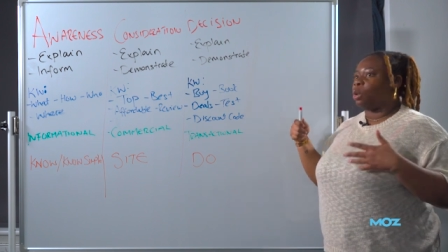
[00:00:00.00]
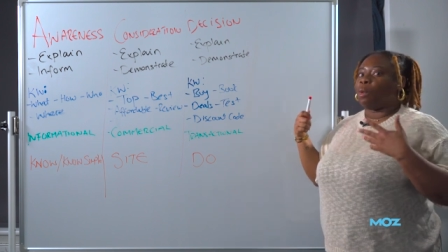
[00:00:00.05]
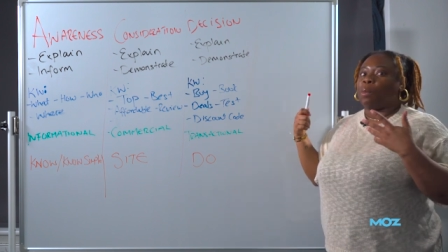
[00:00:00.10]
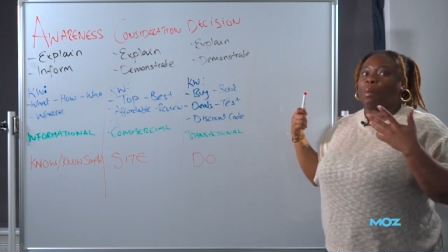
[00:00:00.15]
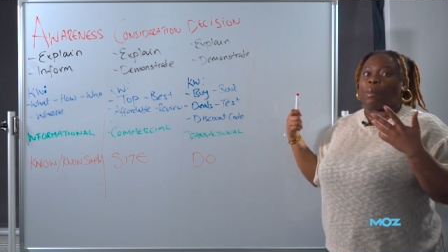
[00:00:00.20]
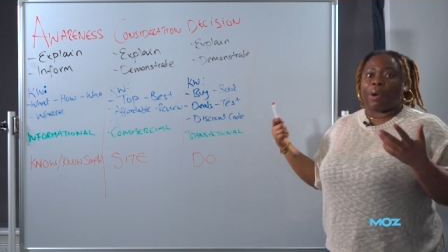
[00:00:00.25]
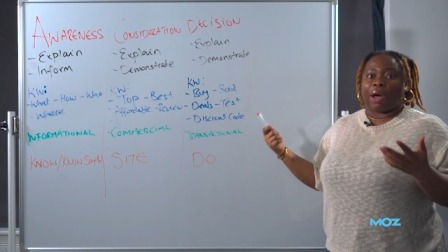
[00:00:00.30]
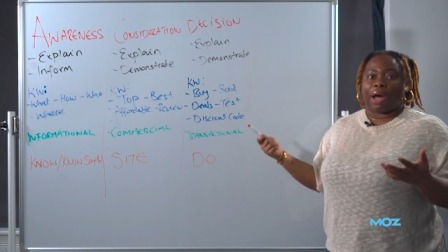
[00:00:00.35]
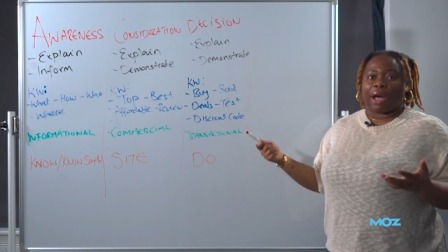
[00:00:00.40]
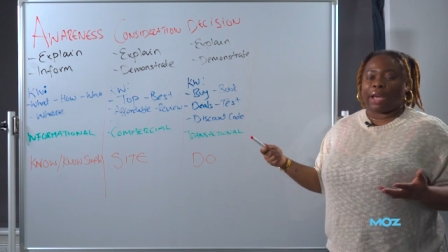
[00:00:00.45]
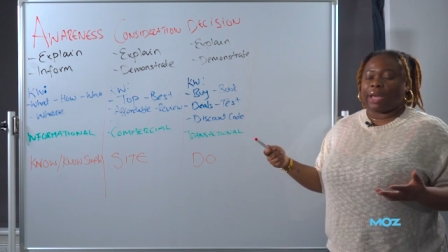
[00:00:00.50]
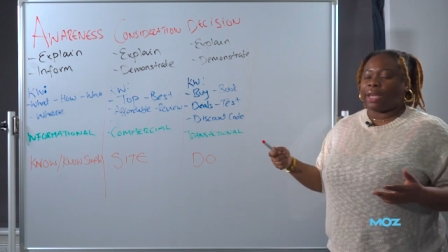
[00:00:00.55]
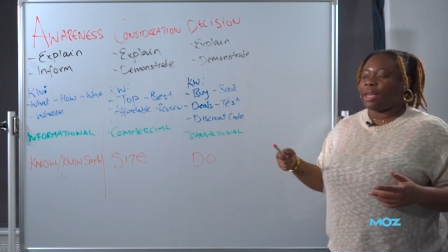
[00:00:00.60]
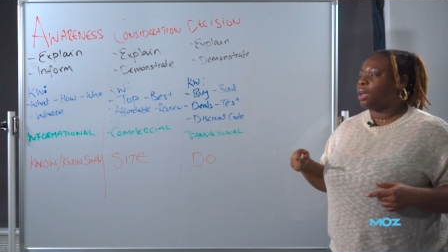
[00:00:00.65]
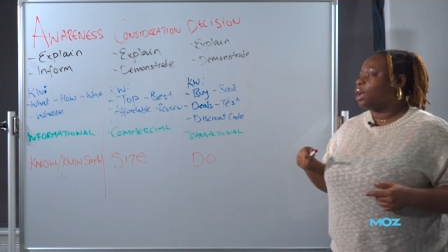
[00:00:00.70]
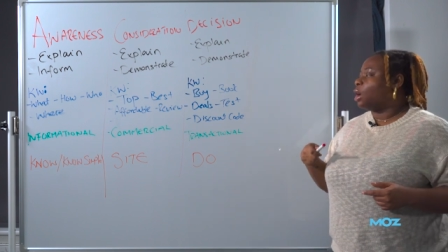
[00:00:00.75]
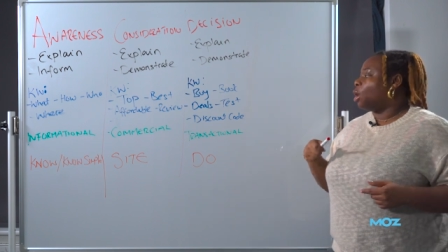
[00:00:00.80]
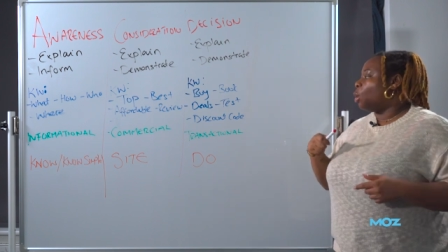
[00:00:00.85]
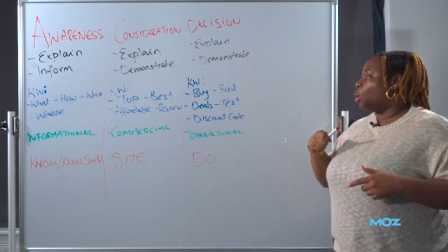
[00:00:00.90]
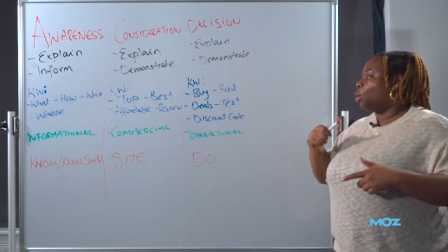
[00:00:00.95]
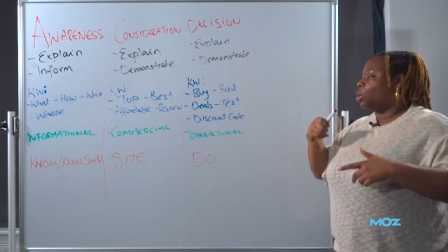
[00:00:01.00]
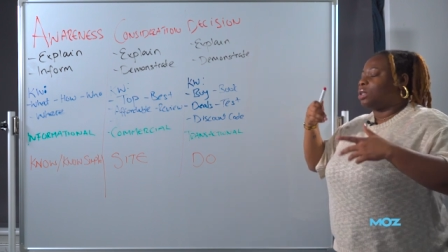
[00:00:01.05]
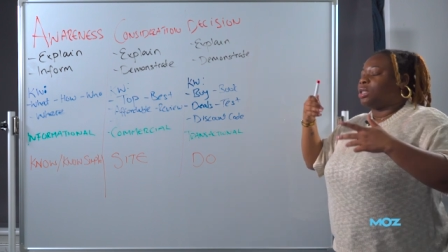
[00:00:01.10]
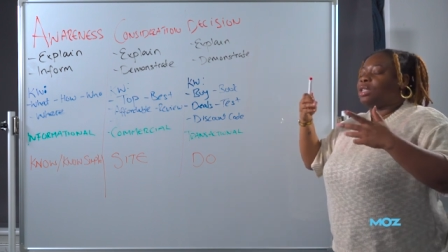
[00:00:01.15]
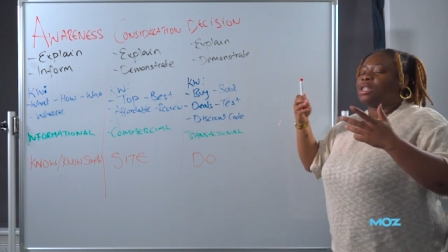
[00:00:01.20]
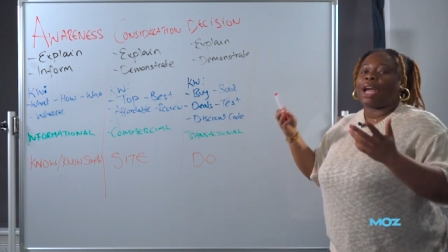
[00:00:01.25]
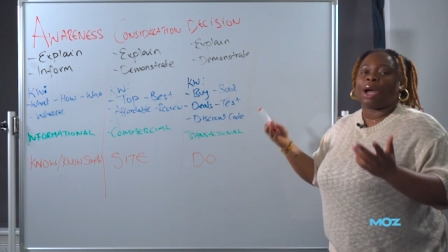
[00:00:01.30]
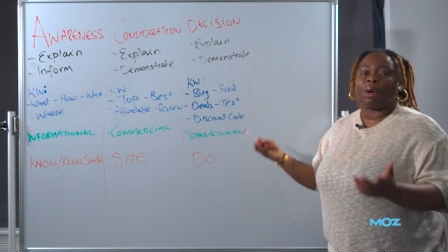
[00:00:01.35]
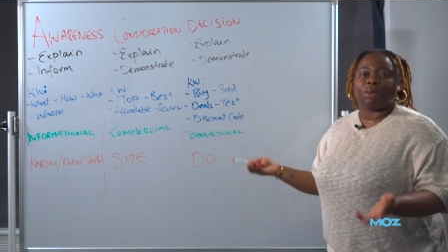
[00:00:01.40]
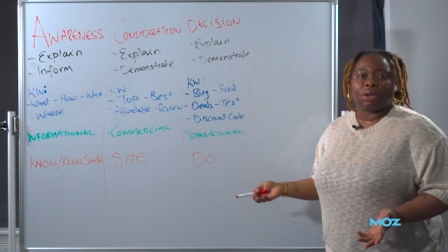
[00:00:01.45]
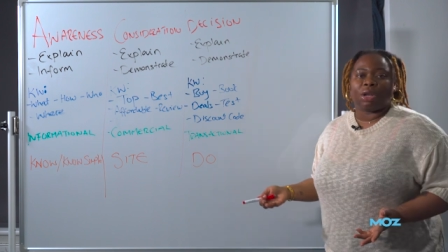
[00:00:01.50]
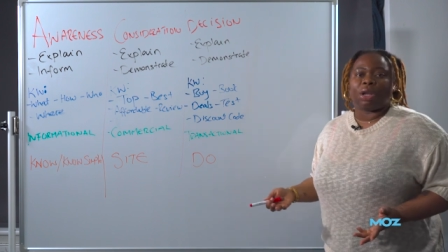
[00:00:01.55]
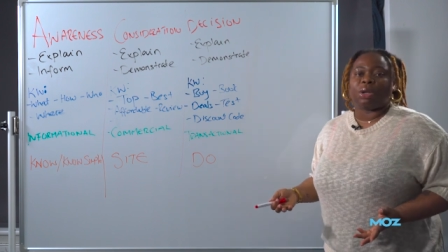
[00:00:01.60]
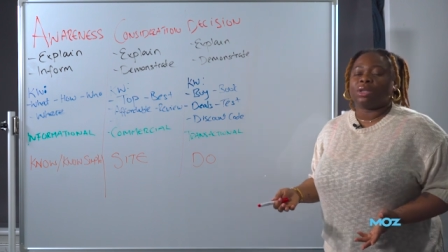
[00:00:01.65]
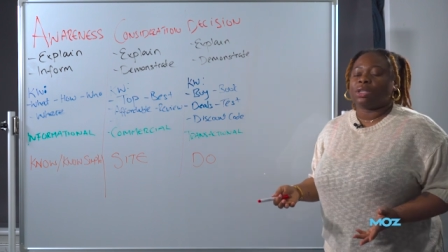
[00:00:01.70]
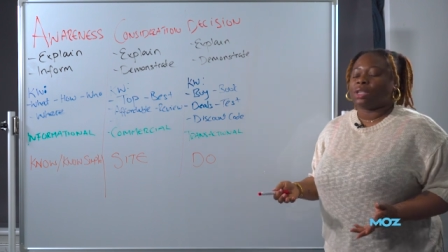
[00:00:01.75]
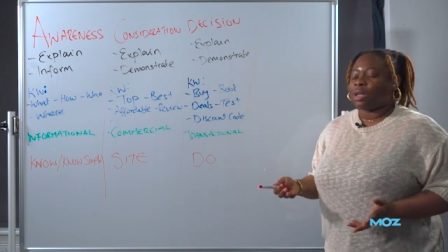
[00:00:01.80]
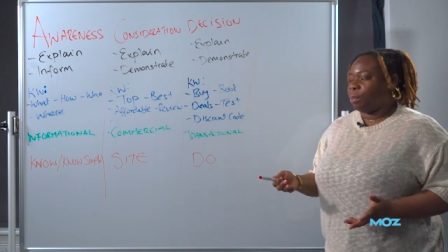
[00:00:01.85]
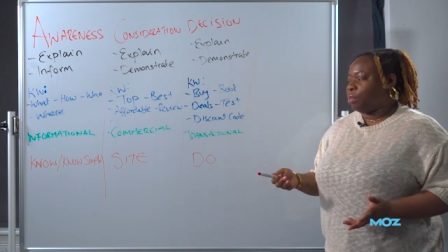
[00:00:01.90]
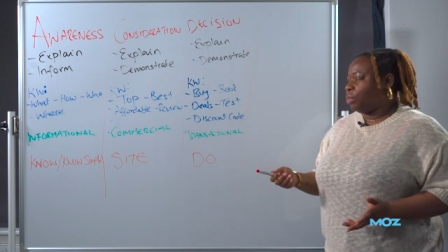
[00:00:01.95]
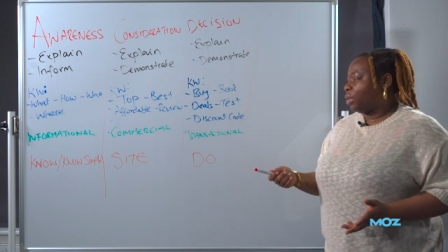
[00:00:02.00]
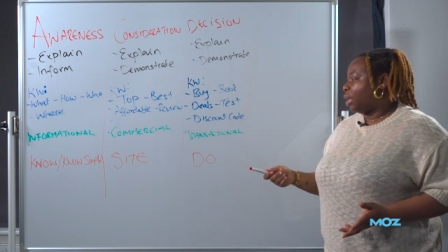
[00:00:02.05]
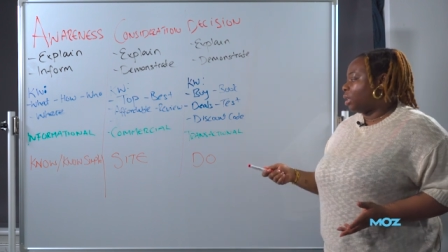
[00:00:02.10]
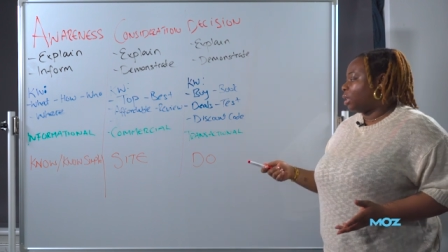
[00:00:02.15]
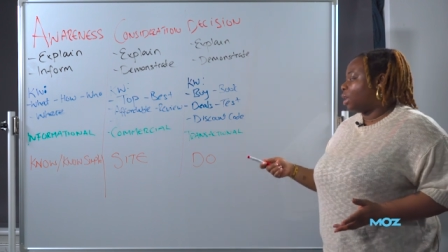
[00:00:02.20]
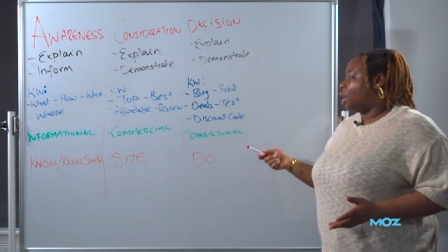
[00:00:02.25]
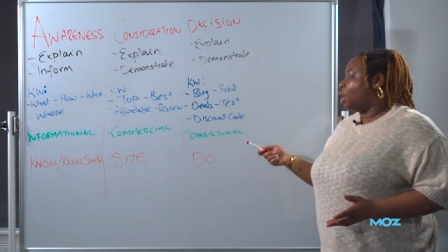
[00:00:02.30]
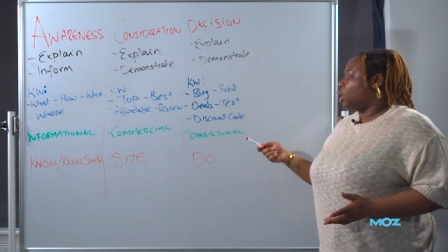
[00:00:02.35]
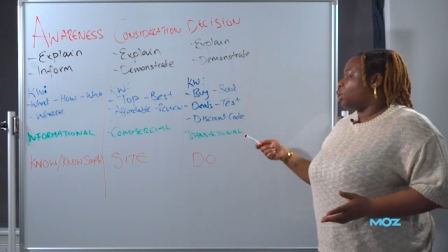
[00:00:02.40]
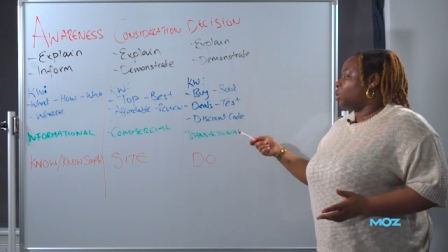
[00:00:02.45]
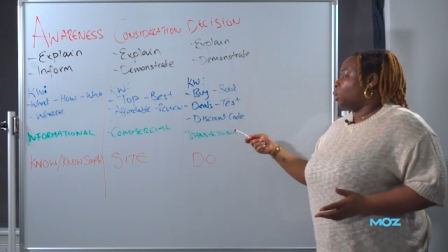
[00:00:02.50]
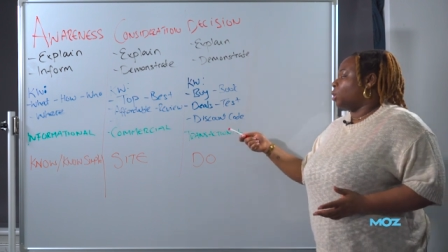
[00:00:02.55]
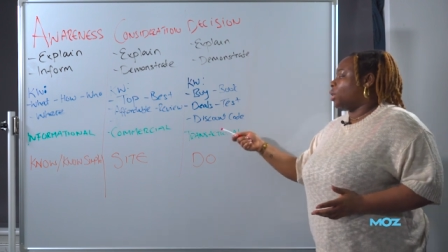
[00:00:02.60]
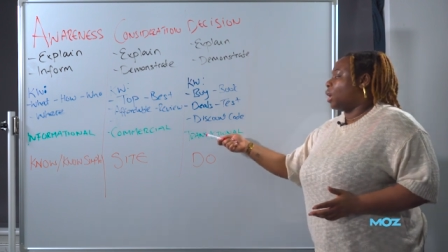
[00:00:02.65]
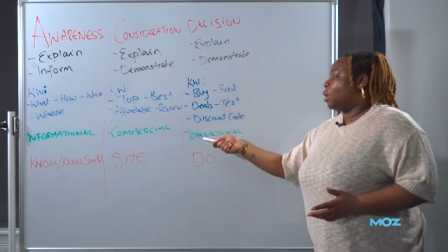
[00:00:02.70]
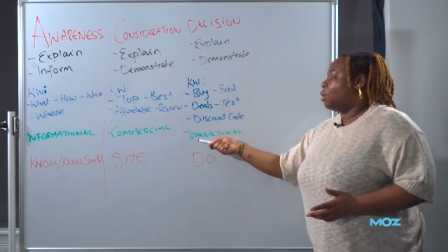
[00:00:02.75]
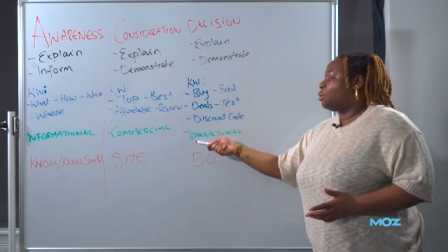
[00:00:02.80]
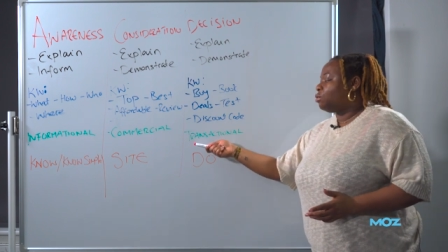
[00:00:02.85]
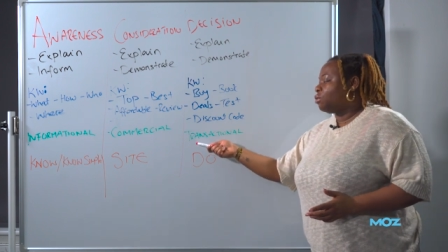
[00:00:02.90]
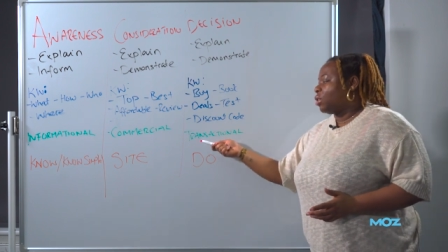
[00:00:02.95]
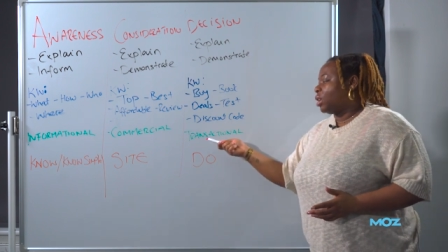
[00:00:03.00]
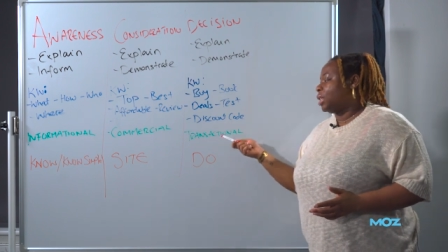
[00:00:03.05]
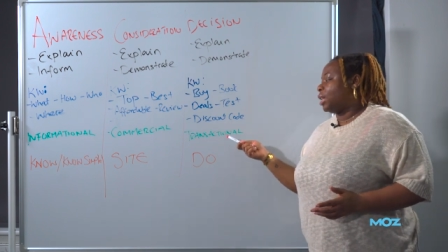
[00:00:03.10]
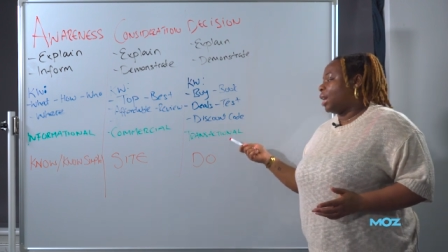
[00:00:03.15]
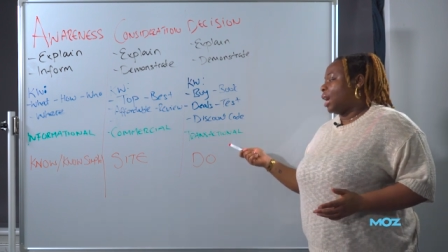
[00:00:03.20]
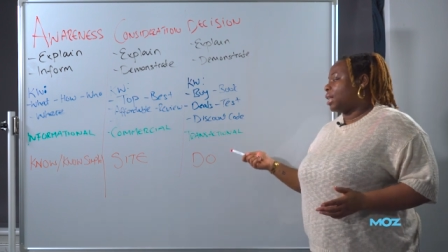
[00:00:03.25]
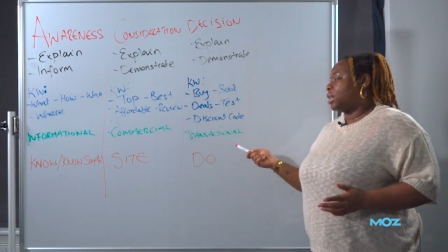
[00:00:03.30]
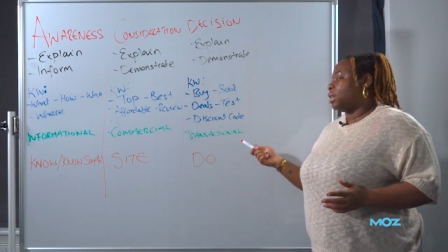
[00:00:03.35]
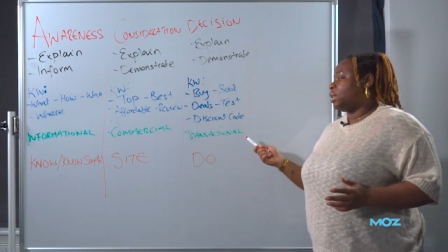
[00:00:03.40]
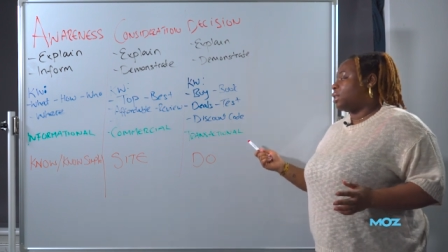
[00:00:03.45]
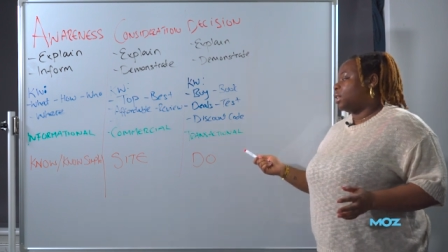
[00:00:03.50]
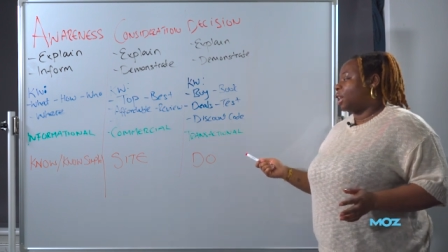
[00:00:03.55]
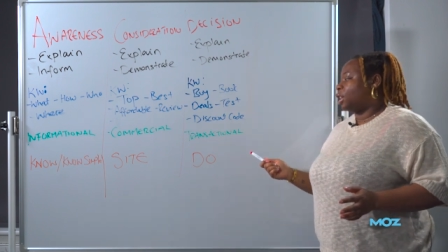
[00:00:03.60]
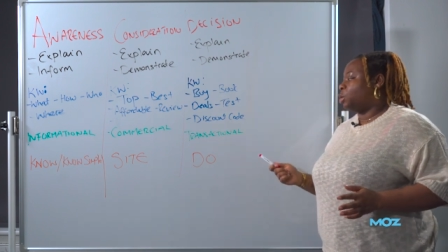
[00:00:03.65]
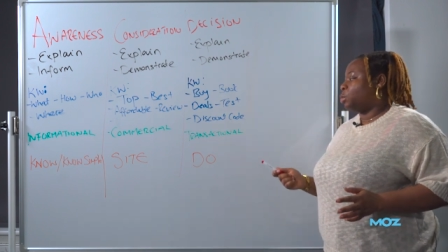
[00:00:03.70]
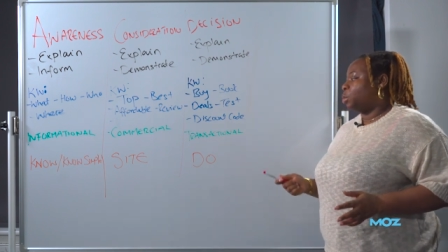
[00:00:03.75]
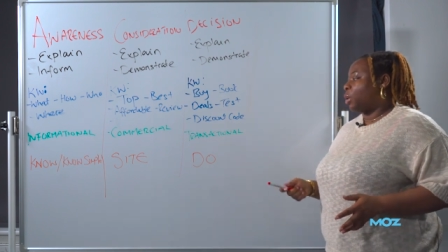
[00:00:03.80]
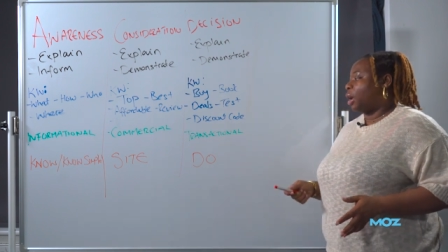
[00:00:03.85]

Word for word: or buy or download something. So they're already at the stage